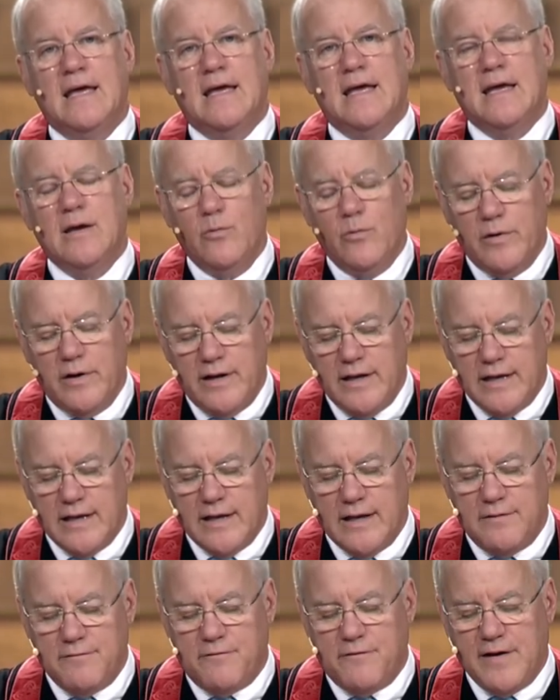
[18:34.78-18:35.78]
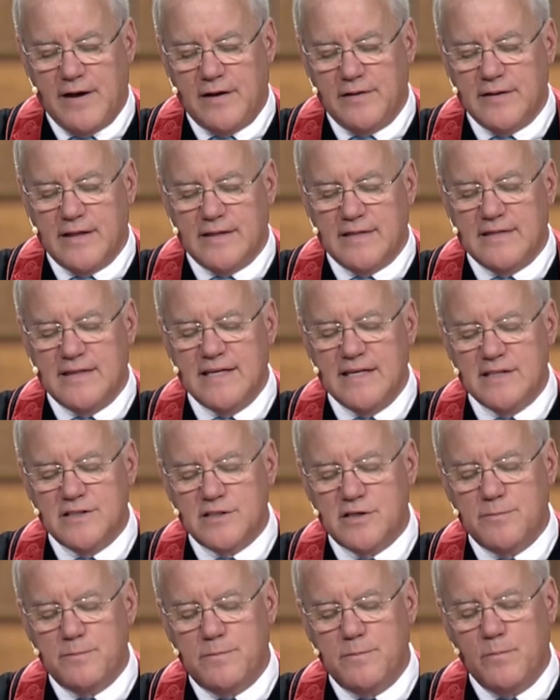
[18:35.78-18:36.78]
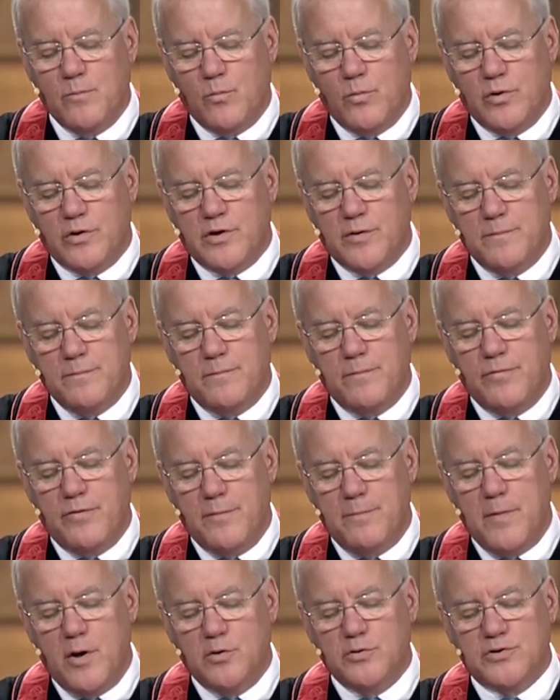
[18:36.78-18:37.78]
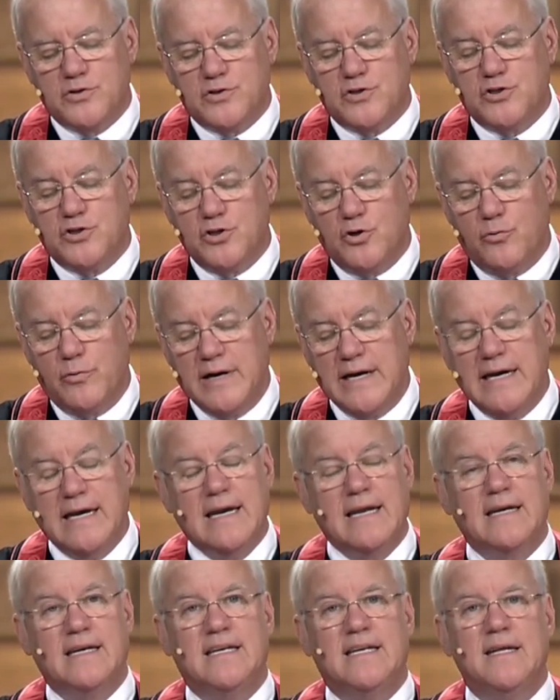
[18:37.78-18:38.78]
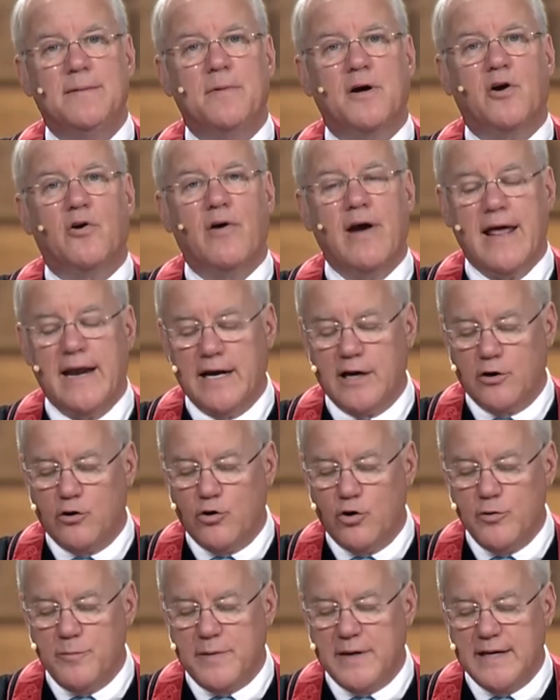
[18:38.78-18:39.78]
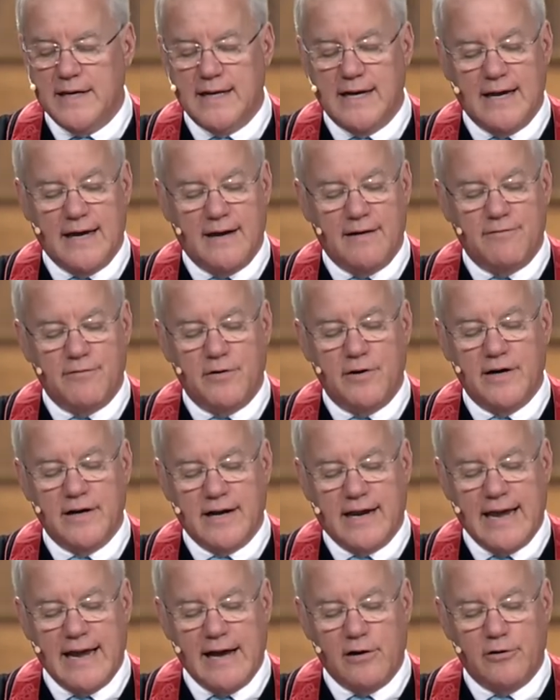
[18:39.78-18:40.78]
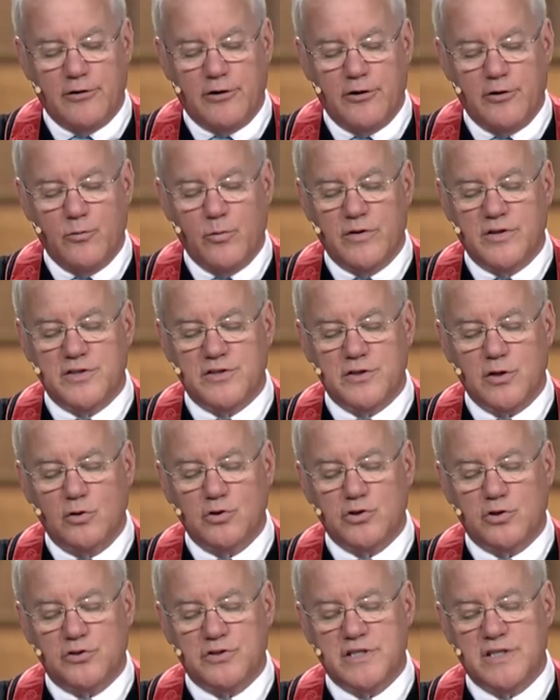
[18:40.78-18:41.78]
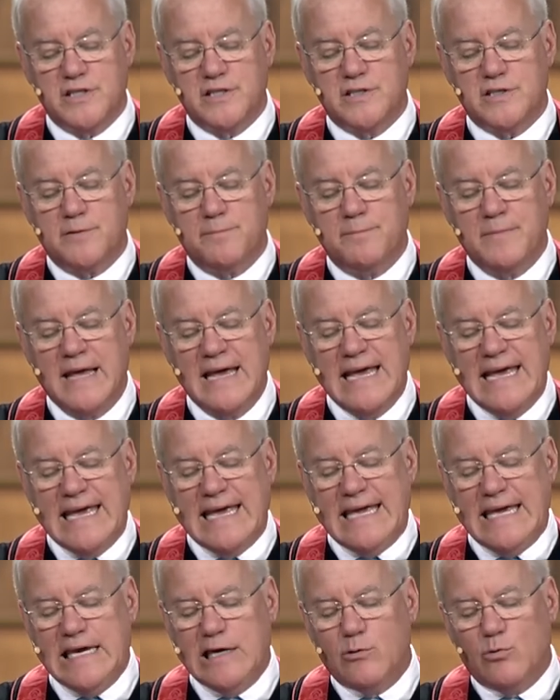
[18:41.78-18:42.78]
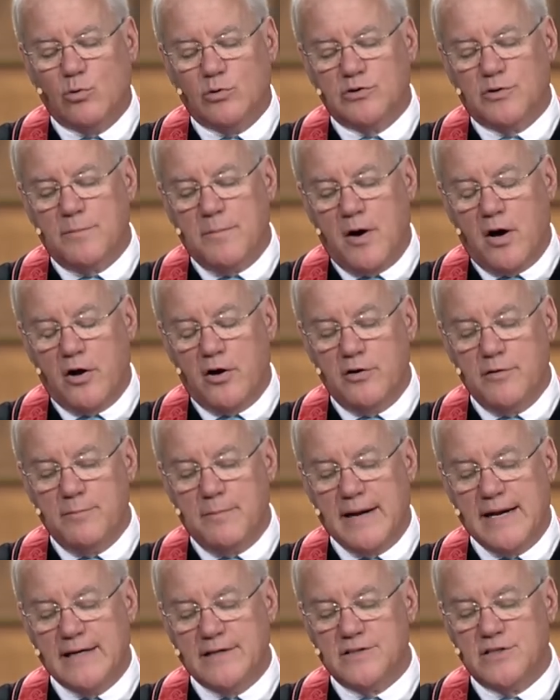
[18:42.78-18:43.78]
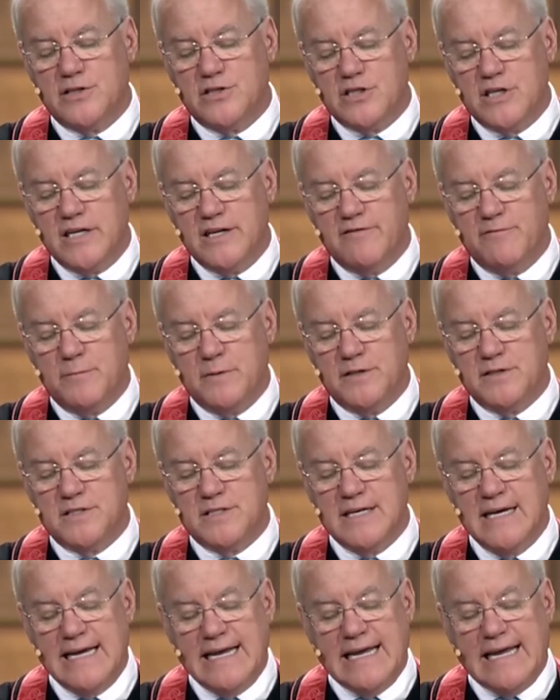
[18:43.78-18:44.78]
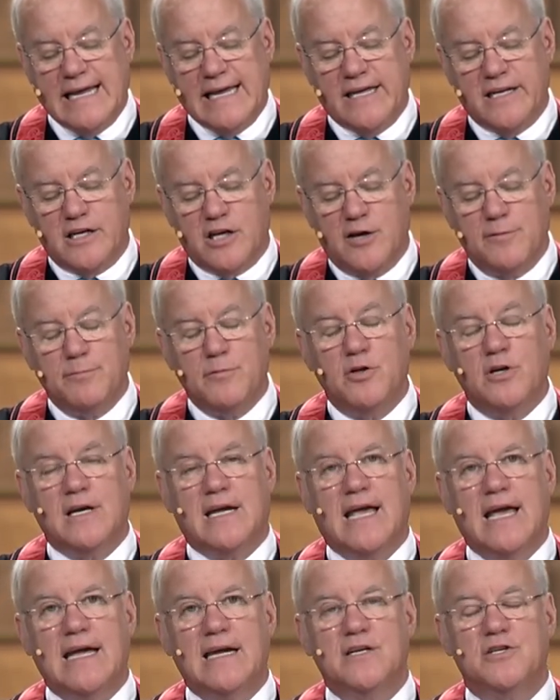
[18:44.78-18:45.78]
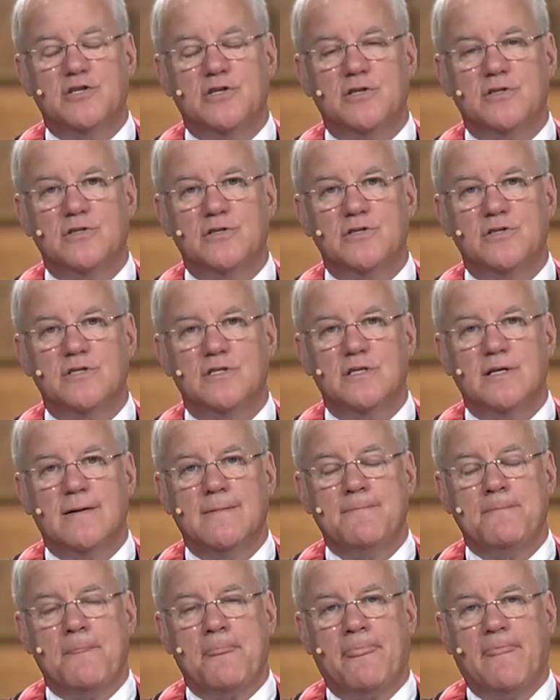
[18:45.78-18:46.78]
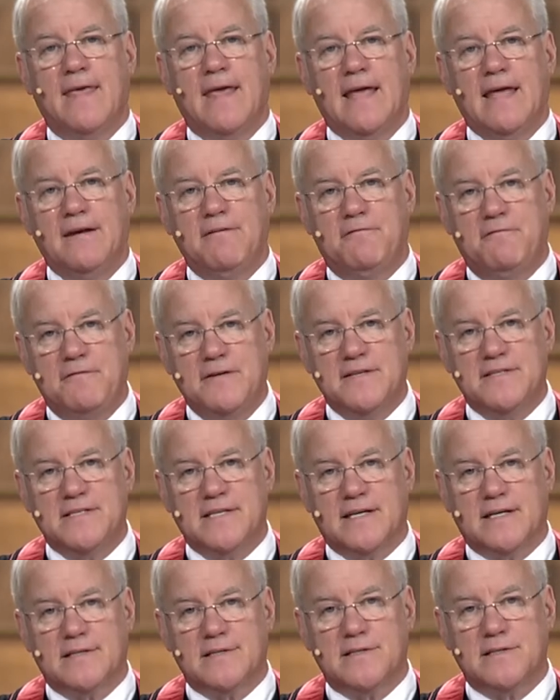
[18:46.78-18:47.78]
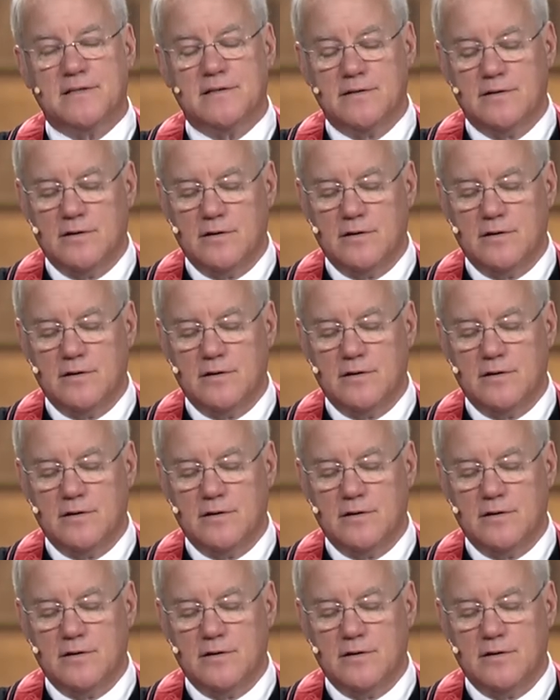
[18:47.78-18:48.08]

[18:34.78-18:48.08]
He went ahead and found that these were to the most serene and democratic group he had ever encountered with a social system equal to modern man's achievements in communications and physics,